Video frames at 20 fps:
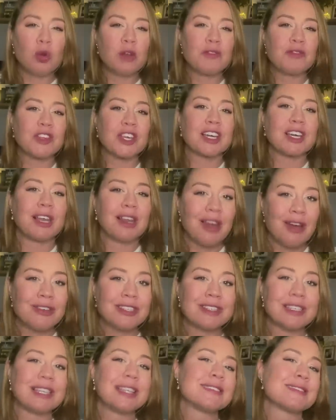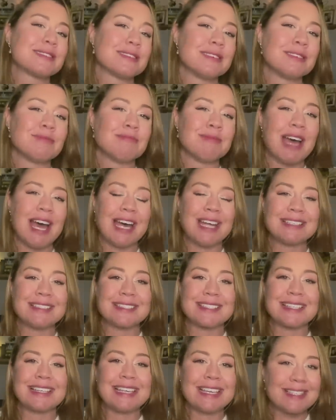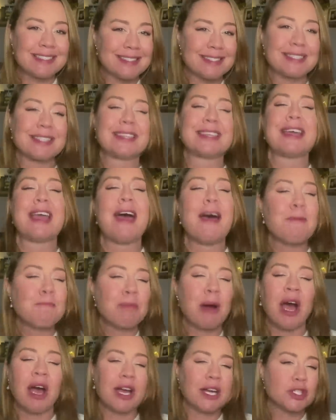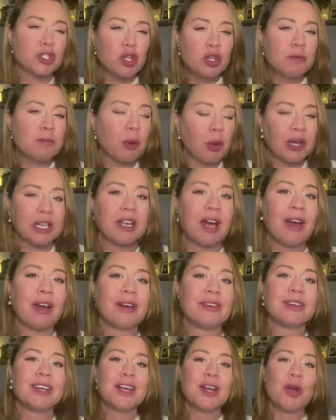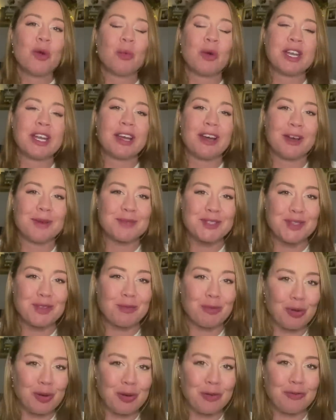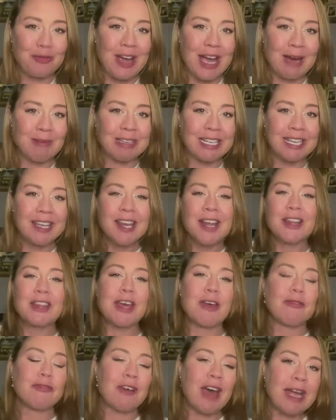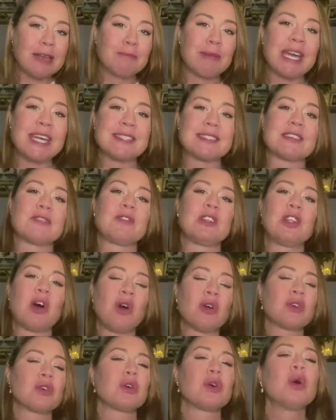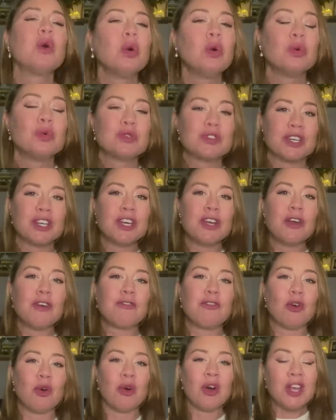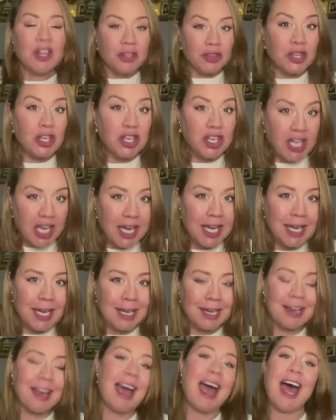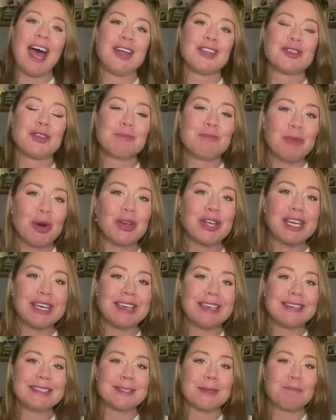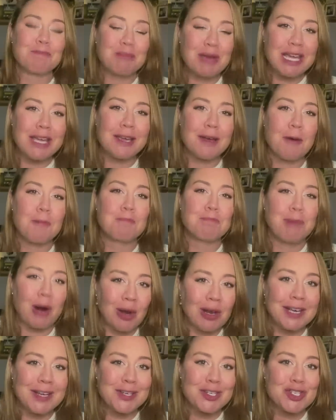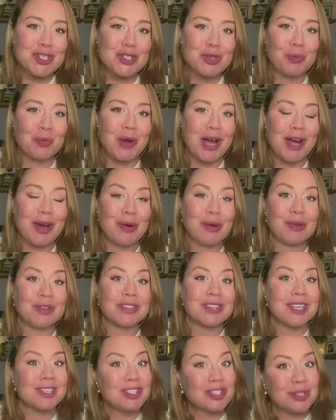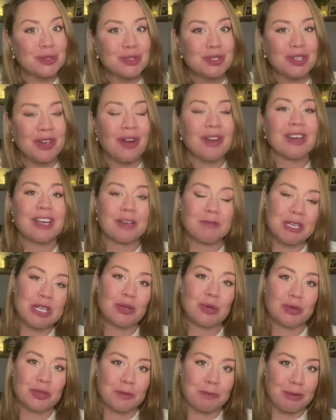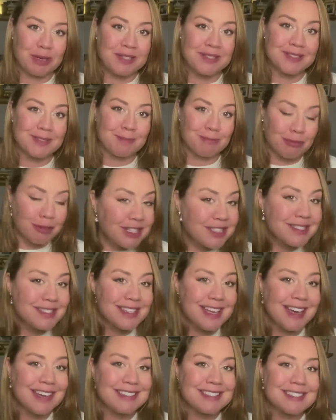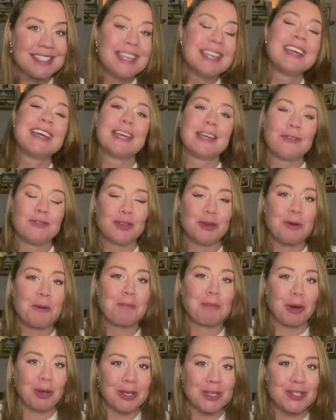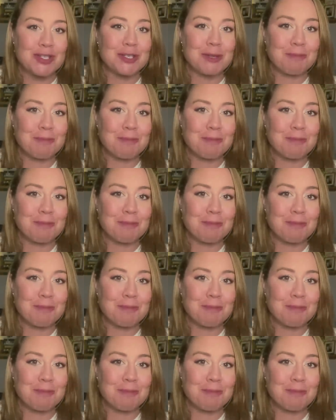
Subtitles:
of the colonialism and links to the Empire 2.0 when it comes to the royal family. Their fan base have long called for the king and the monarchy to be abolished. Well, the children aren't going to be called a prince and princess if you abolish the